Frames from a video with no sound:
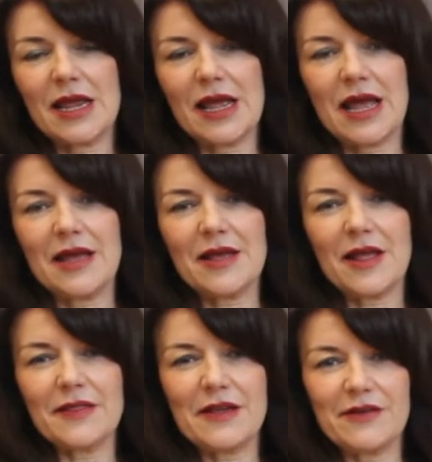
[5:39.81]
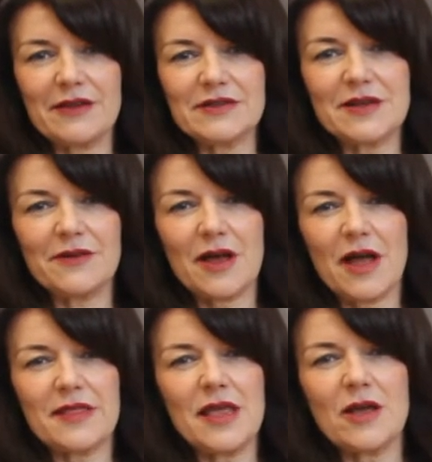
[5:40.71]
uh, there there is a
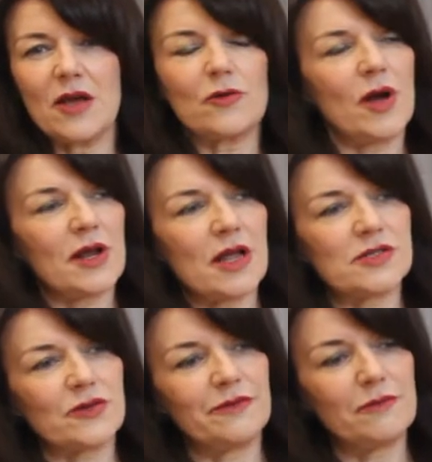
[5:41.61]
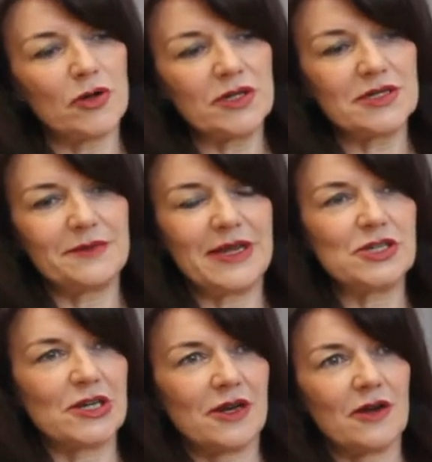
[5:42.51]
I think quite a sort of modern
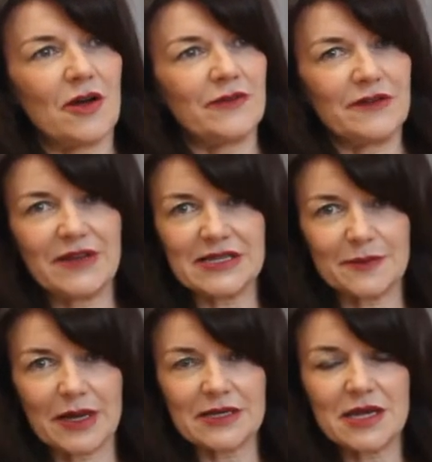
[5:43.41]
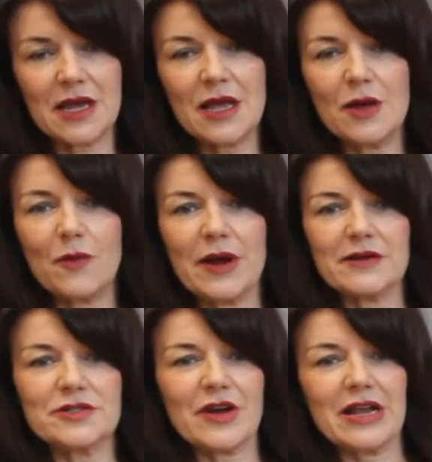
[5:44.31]
dimension of investment, where
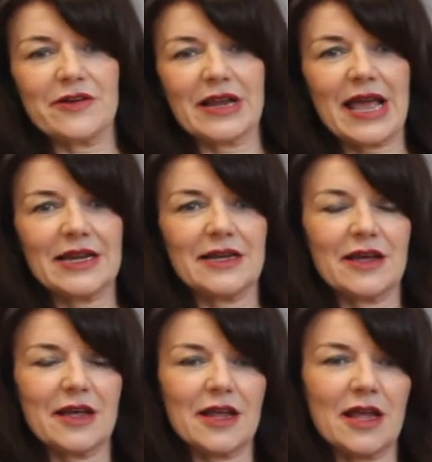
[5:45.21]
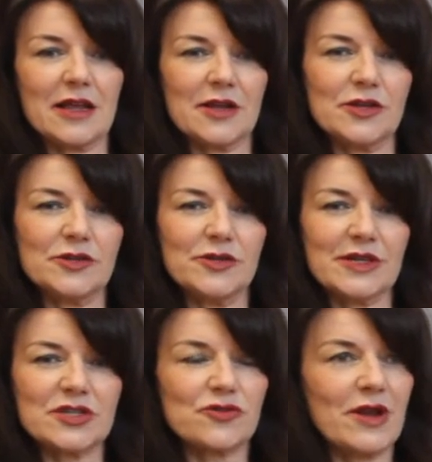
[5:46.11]
Australia and Canada do
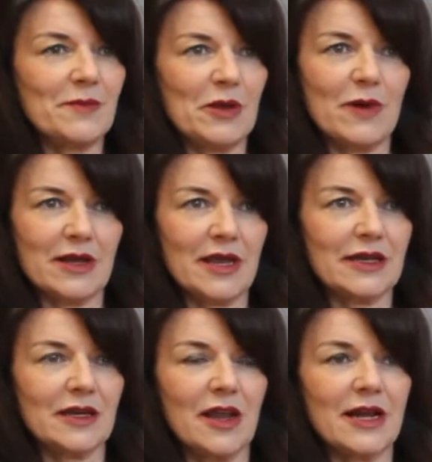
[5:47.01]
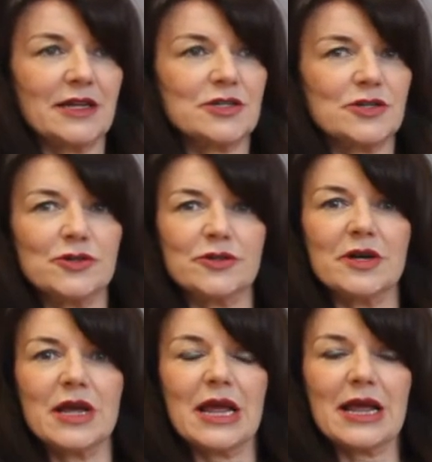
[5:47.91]
extremely well and are likely to
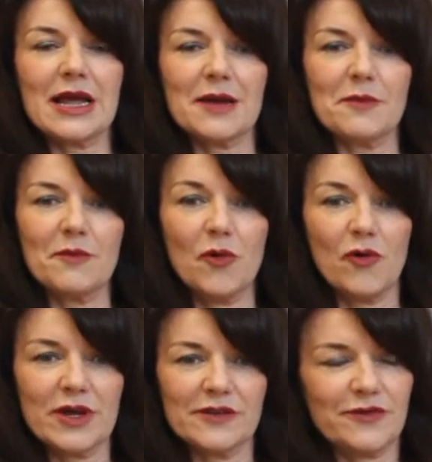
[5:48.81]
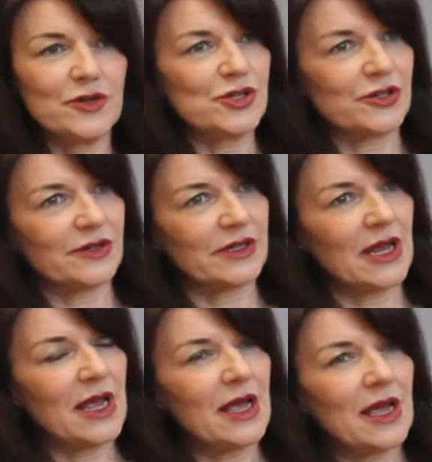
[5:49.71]
do um, more in future.
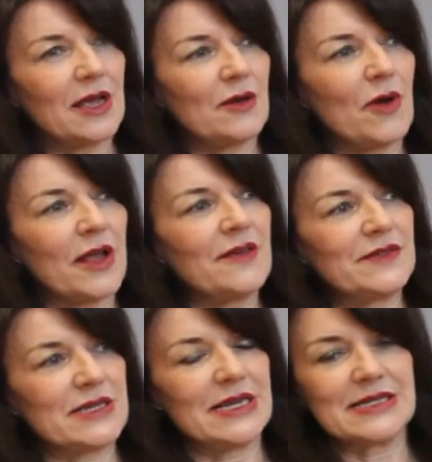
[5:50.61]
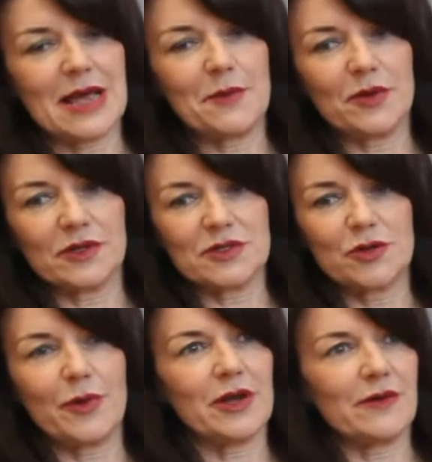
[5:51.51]
And I give as an example of
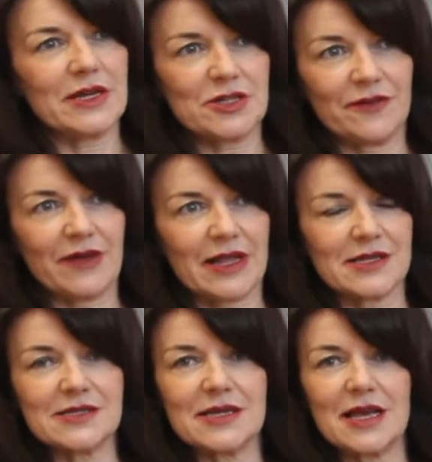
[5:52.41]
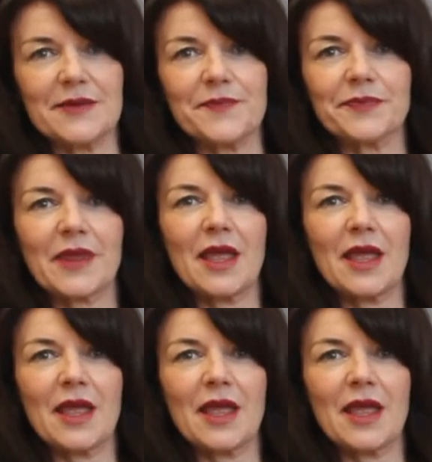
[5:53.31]
superannuation funds. Um,